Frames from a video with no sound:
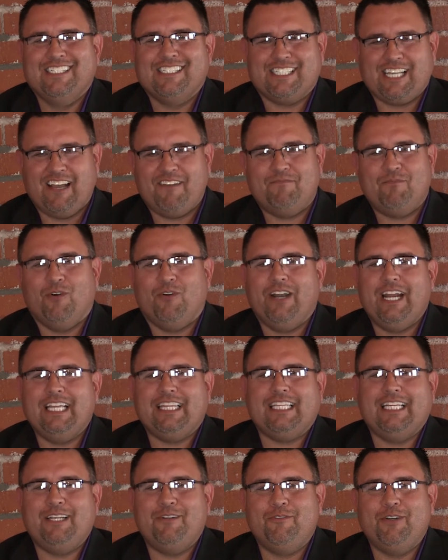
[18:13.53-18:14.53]
Sophomore
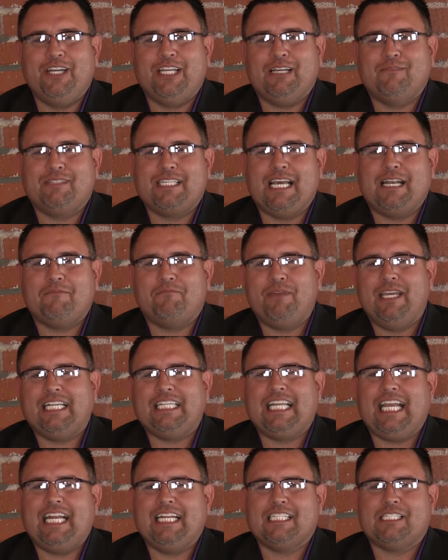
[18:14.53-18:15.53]
Anthony Williams had a
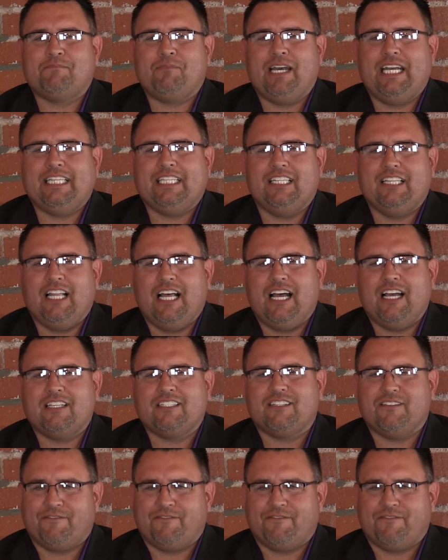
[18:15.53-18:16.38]
big day despite the loss.